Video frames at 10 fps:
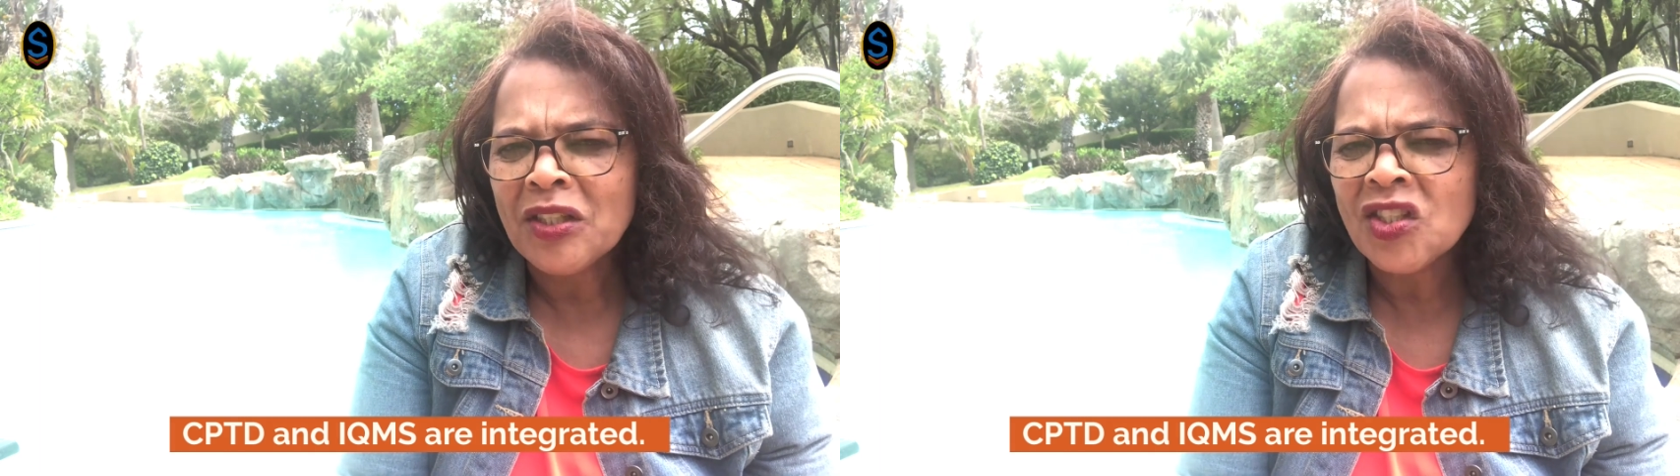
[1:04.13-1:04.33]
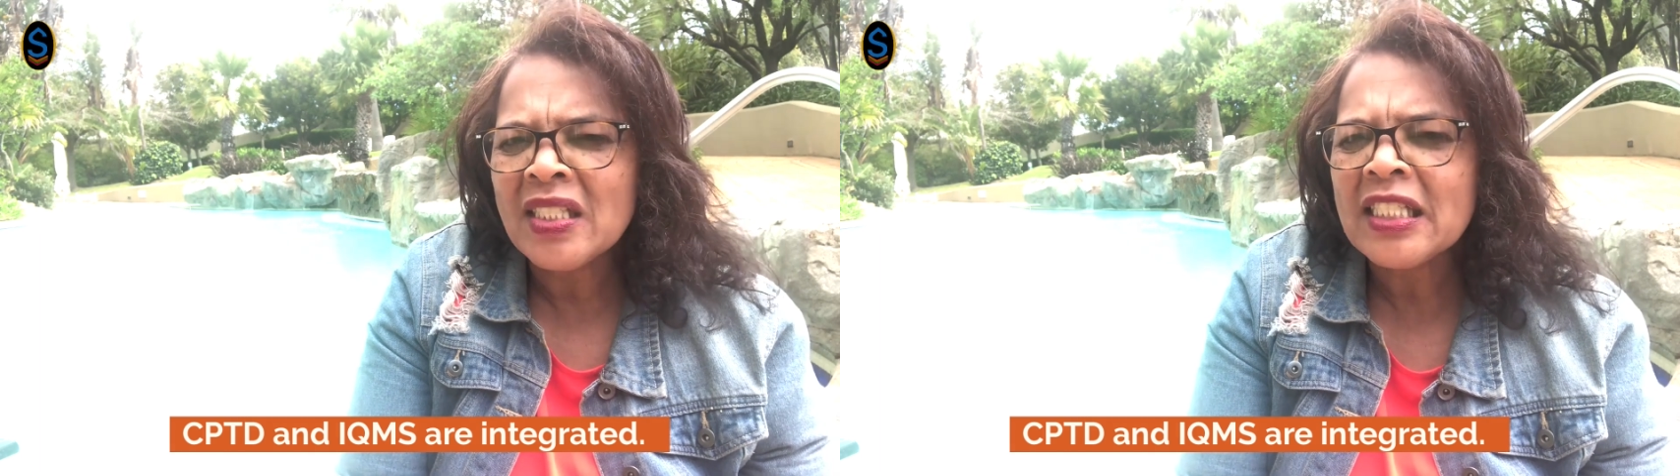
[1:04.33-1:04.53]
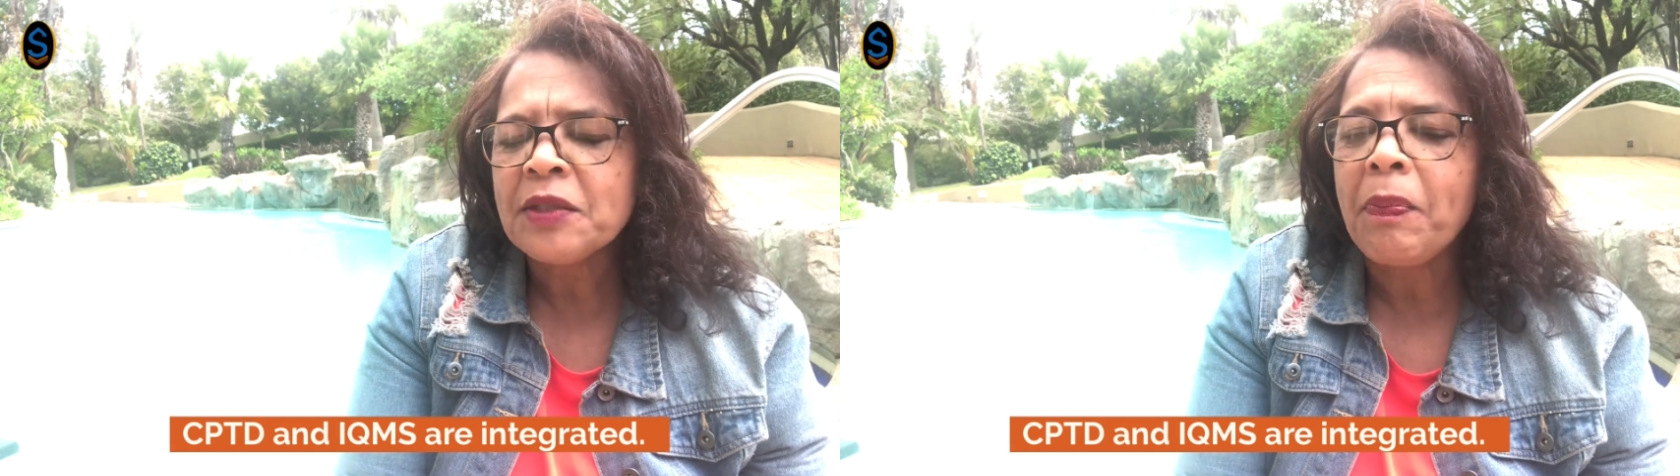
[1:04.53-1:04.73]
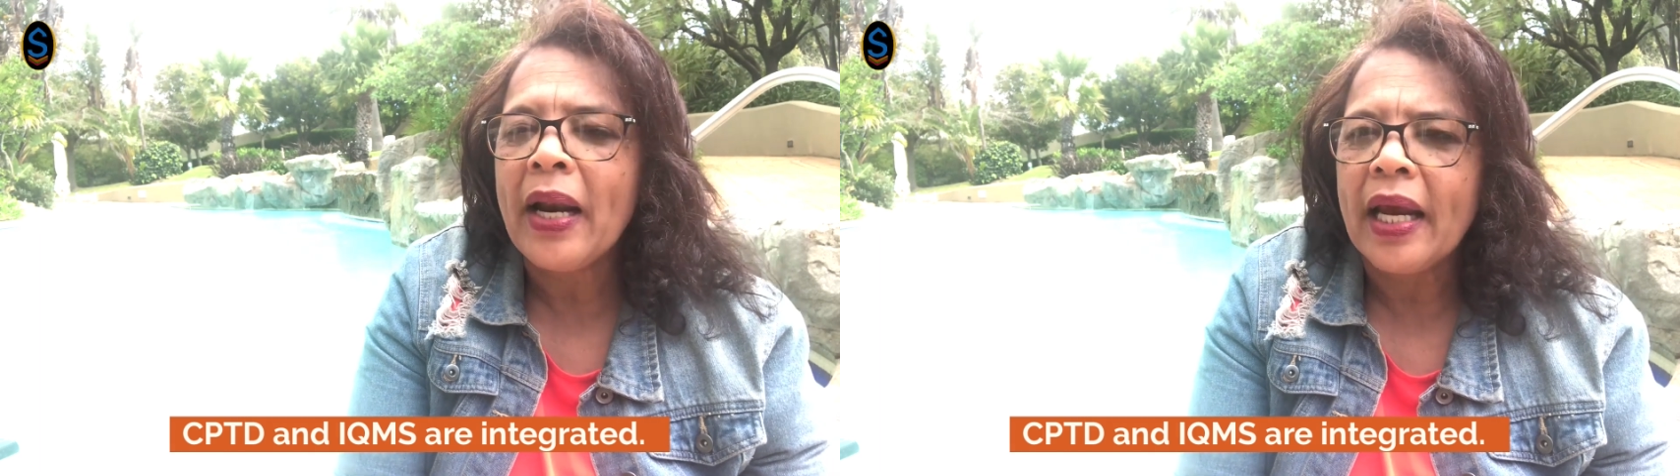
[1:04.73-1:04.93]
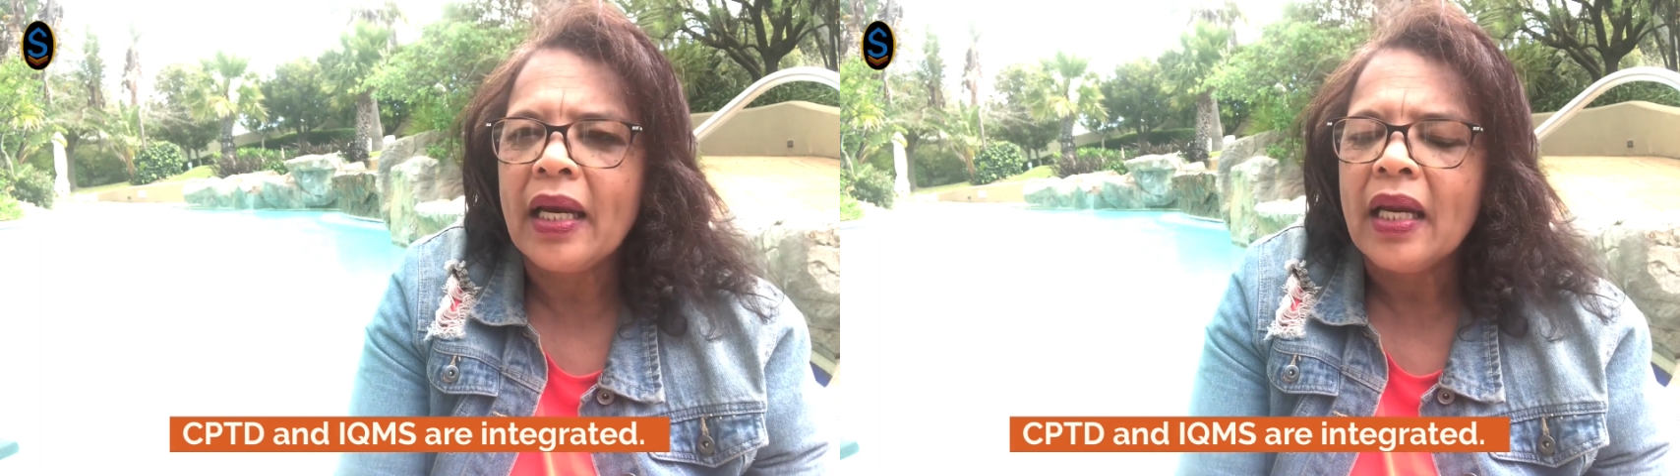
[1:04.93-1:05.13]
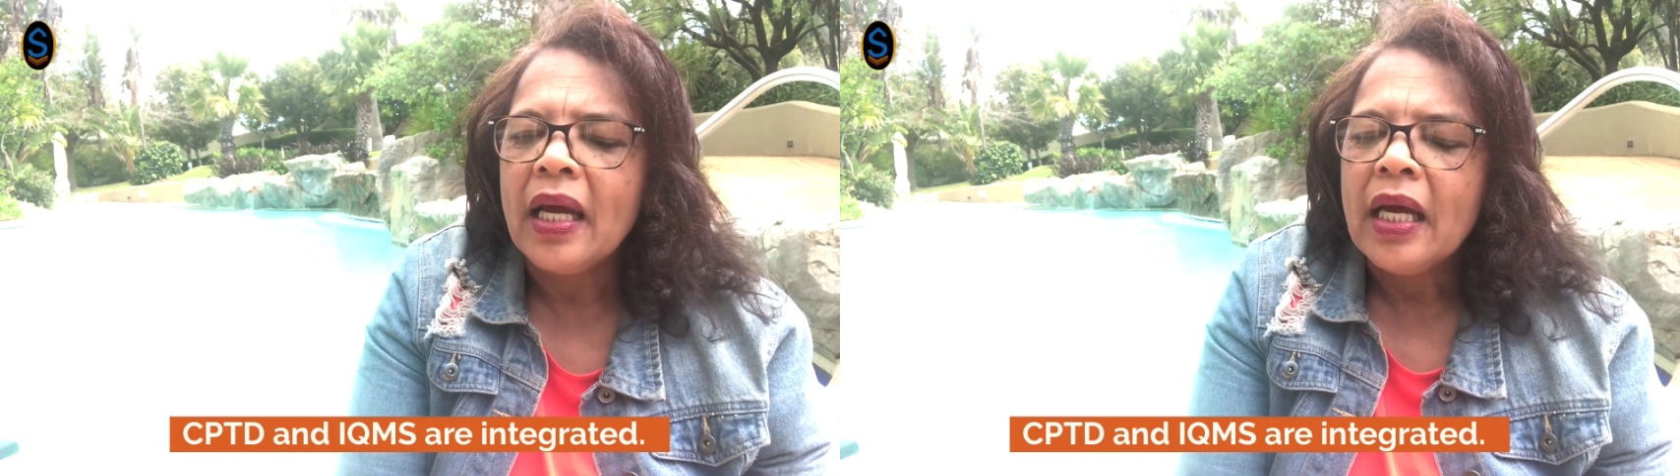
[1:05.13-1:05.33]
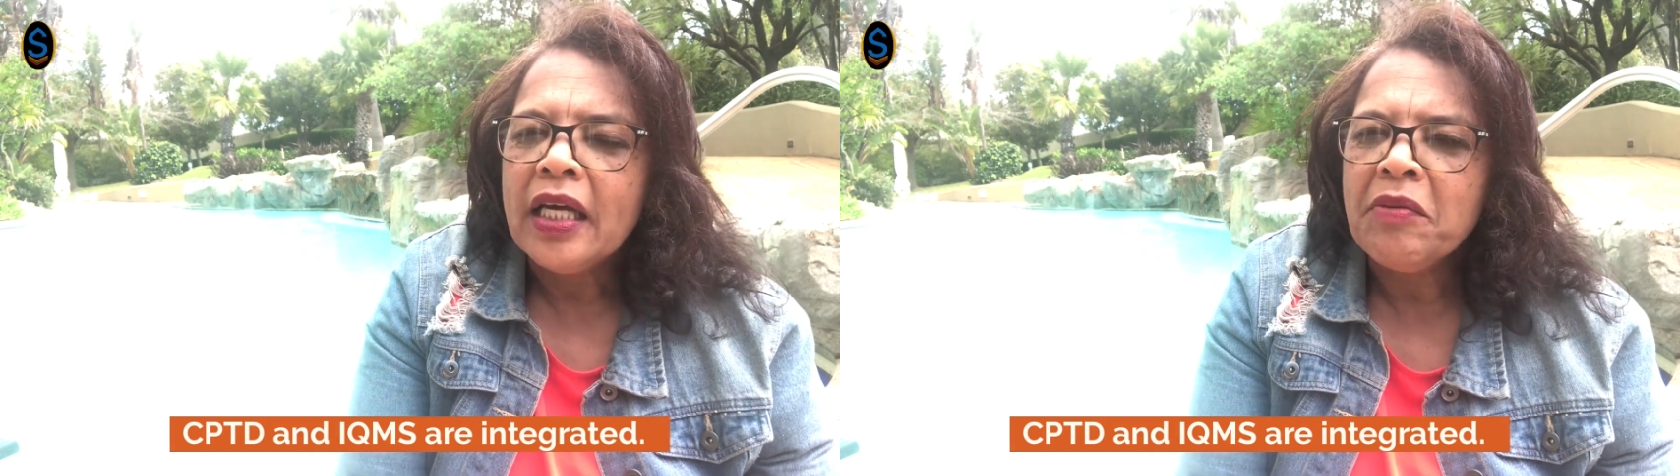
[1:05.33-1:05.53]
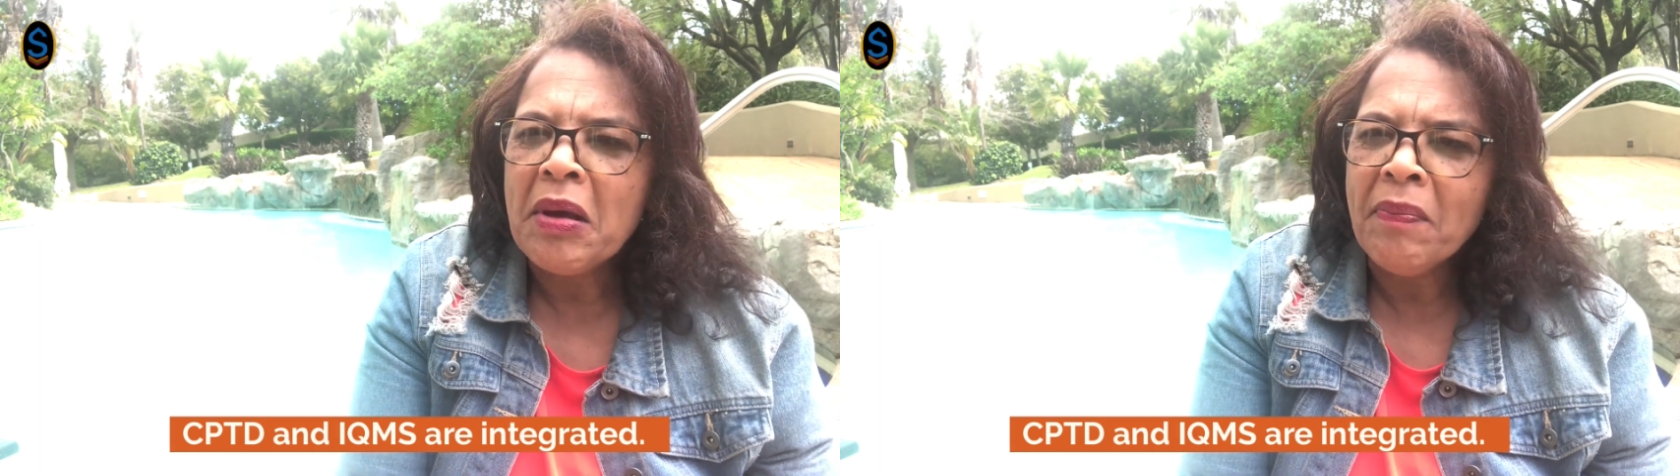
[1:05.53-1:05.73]
me just explain.
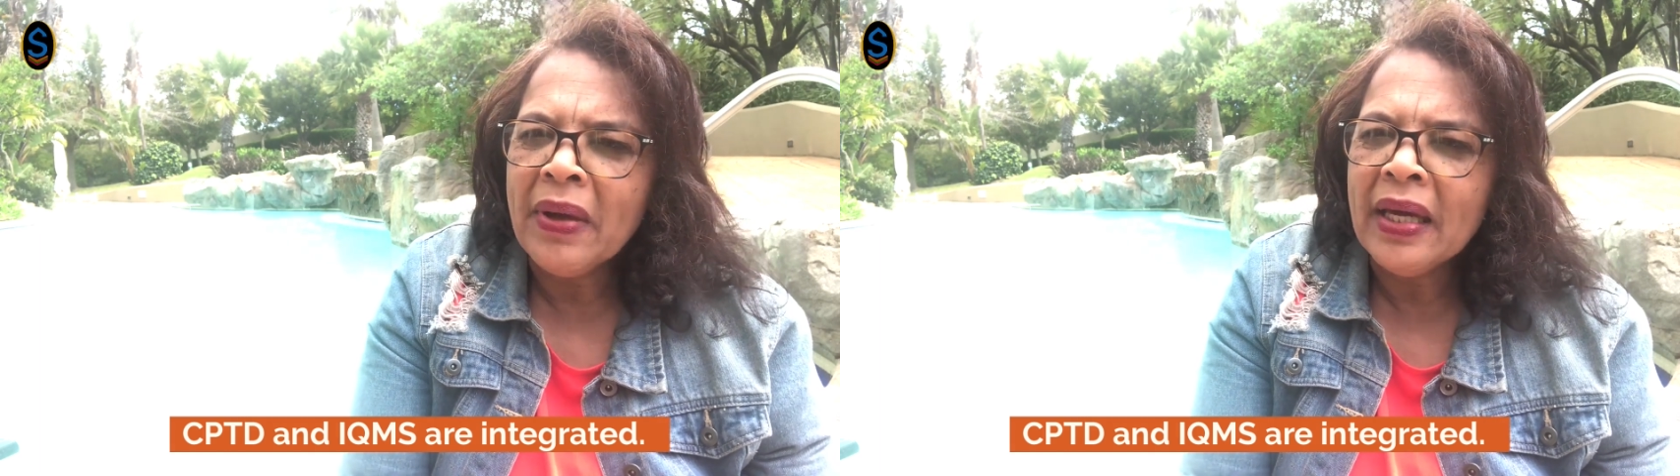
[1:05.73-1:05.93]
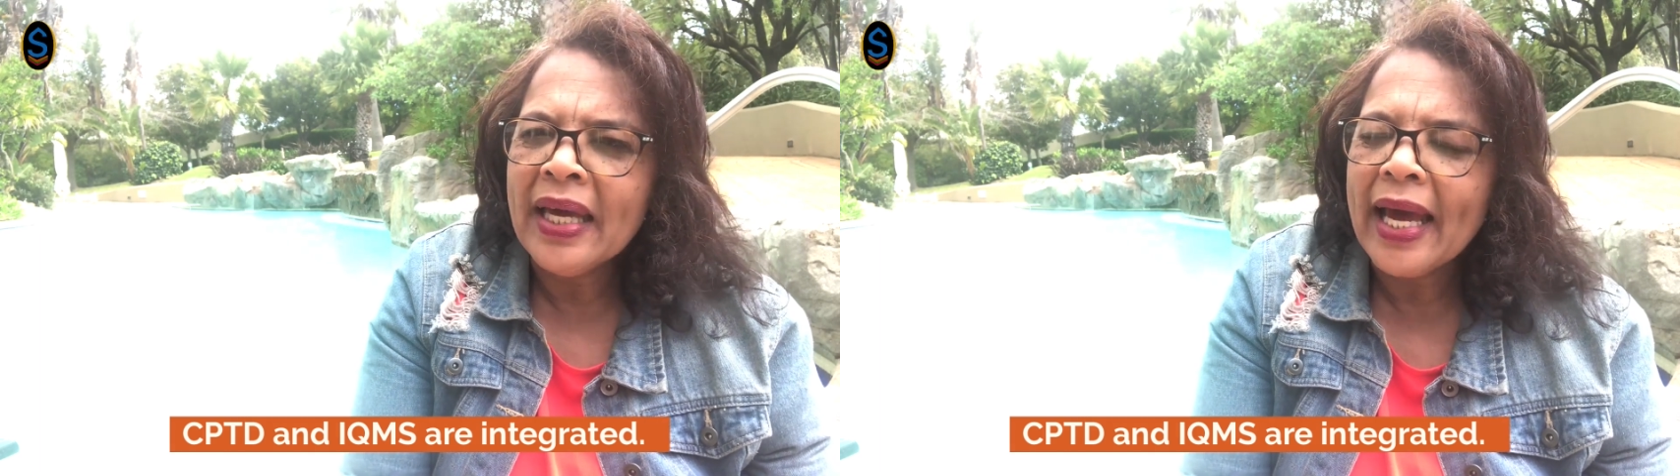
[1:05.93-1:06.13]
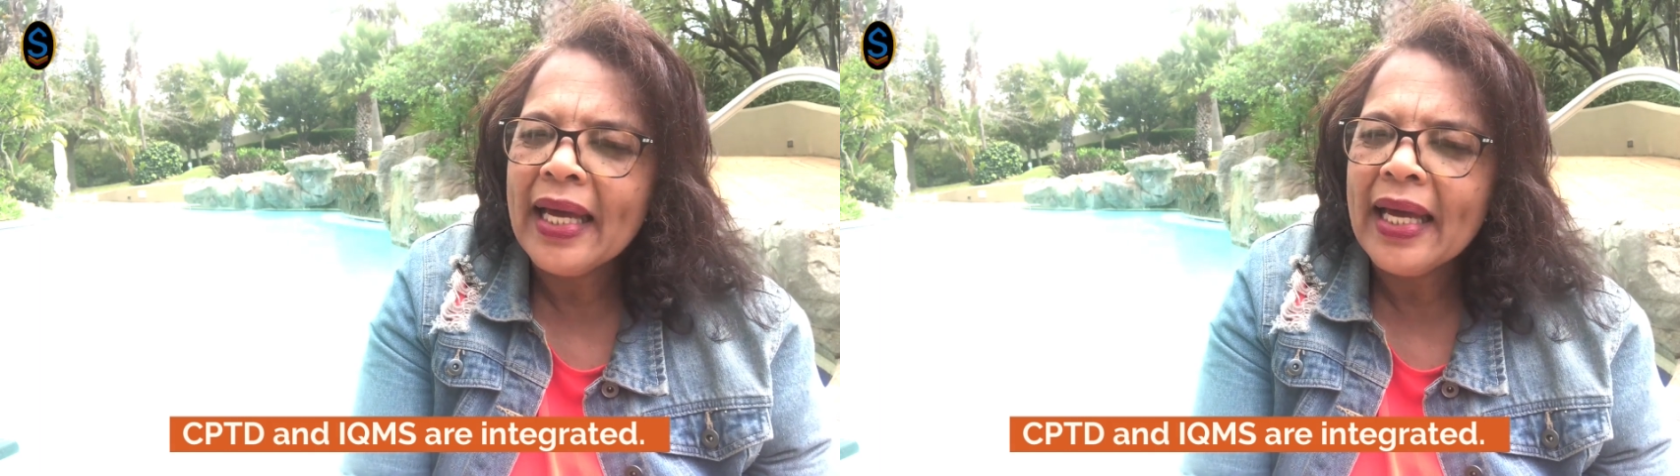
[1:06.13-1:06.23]
Remember,